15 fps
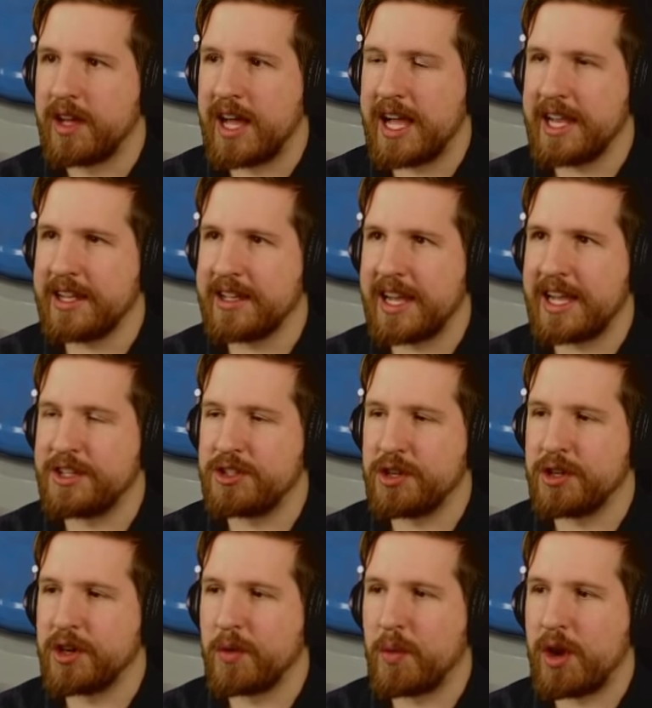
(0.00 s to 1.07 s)
I, I
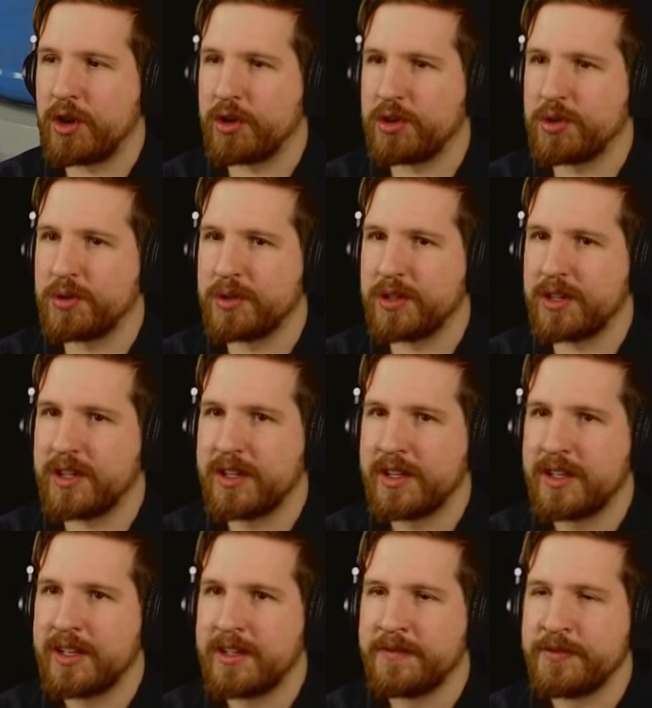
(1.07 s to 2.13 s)
took a water cooler.
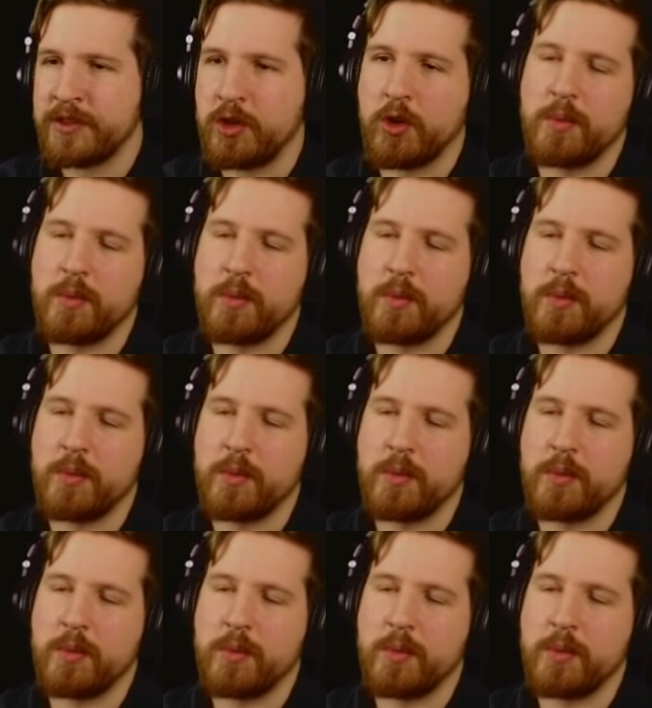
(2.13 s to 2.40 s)
You